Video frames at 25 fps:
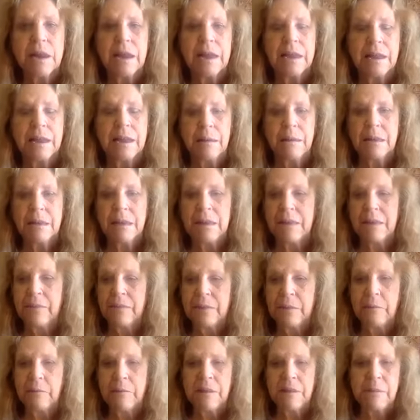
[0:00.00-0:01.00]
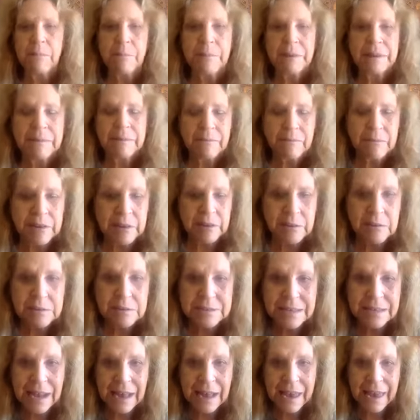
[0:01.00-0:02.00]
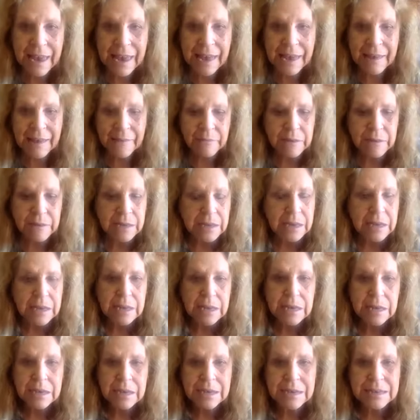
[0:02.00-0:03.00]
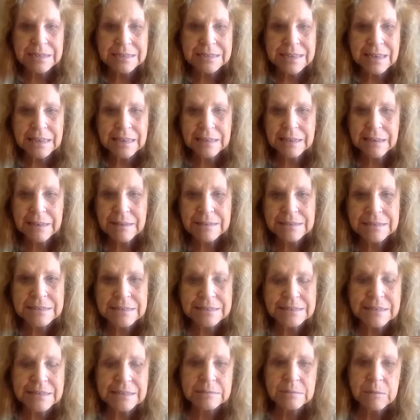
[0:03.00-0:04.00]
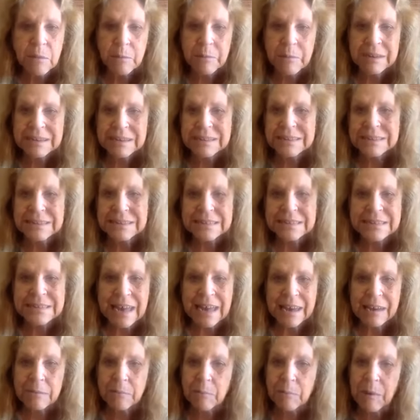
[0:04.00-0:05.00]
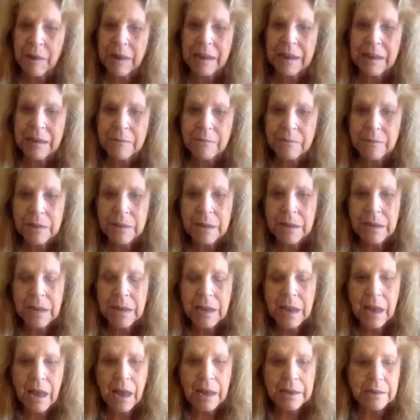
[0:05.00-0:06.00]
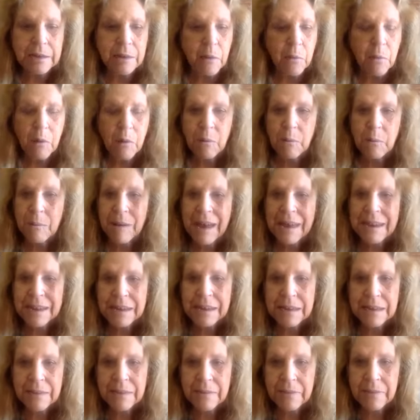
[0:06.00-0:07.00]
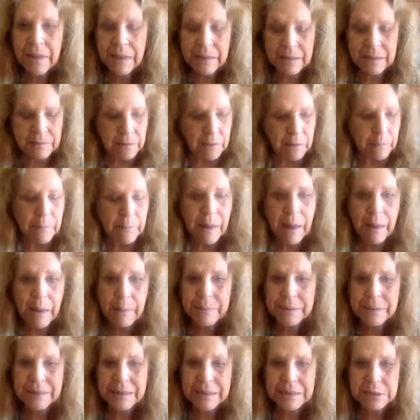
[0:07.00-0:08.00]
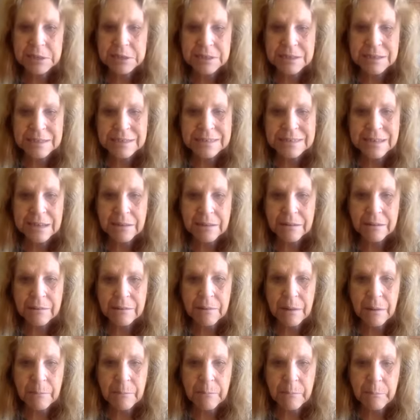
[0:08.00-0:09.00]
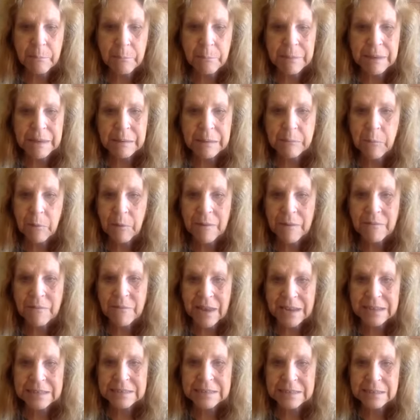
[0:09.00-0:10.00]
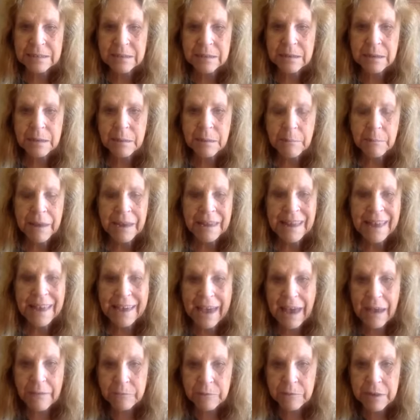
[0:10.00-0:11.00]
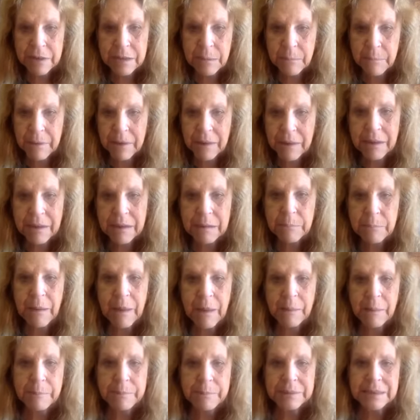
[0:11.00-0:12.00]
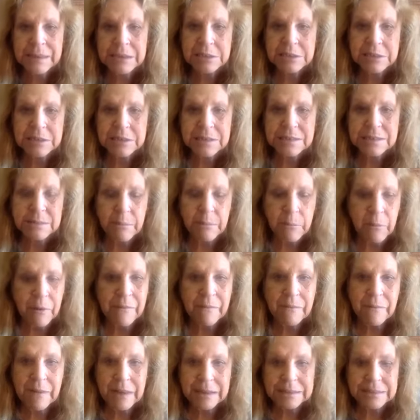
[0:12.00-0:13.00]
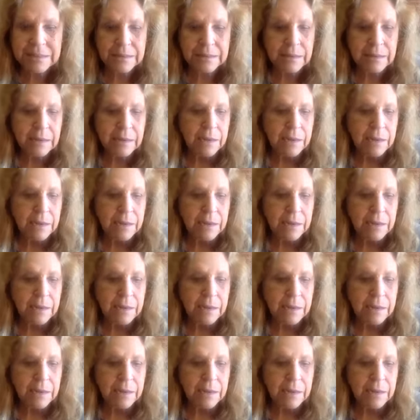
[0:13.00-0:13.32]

And I think one of the big fears that I have is this is going to be a second wave. I know already that there are populations that are being more affected by, like African-American populations are more affected.